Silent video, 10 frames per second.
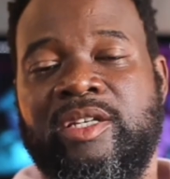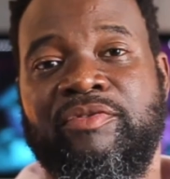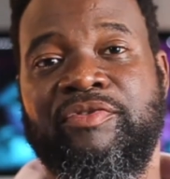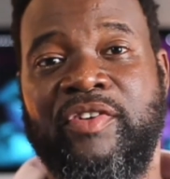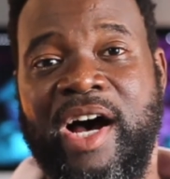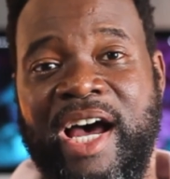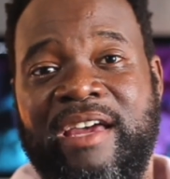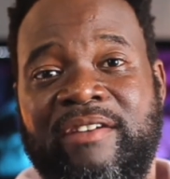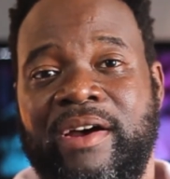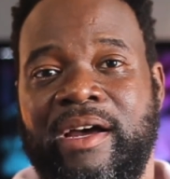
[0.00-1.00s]
are
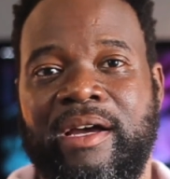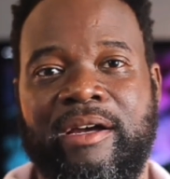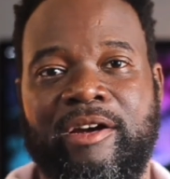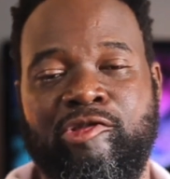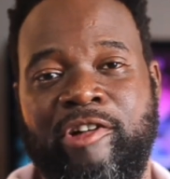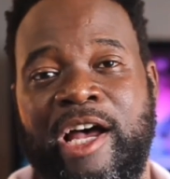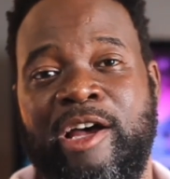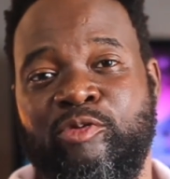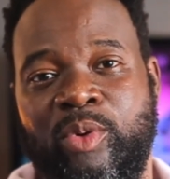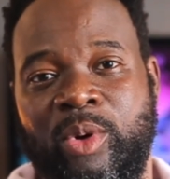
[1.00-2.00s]
5
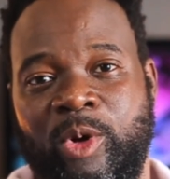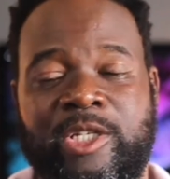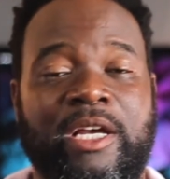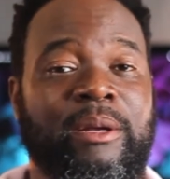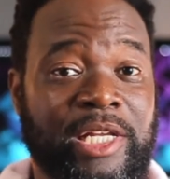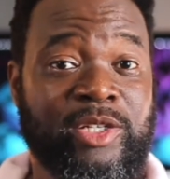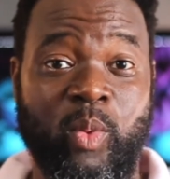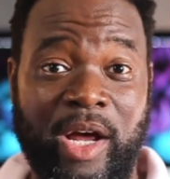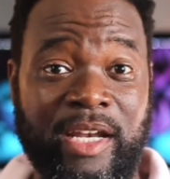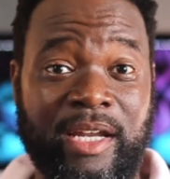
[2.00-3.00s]
ground rules plus
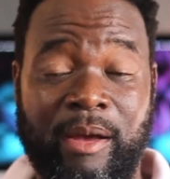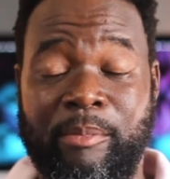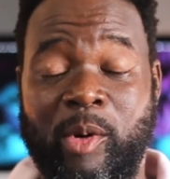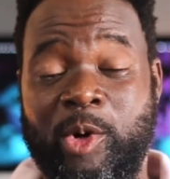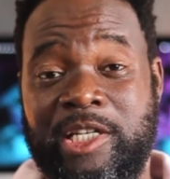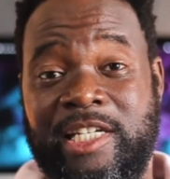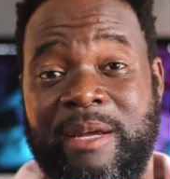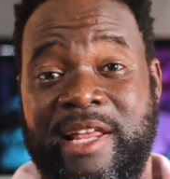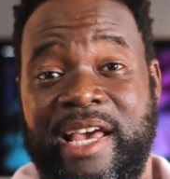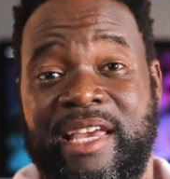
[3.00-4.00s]
one bonus tip
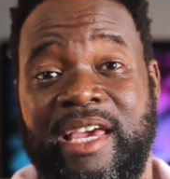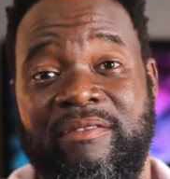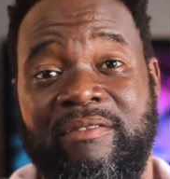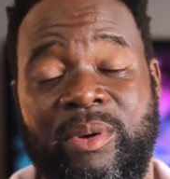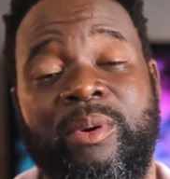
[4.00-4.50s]
that I gave you.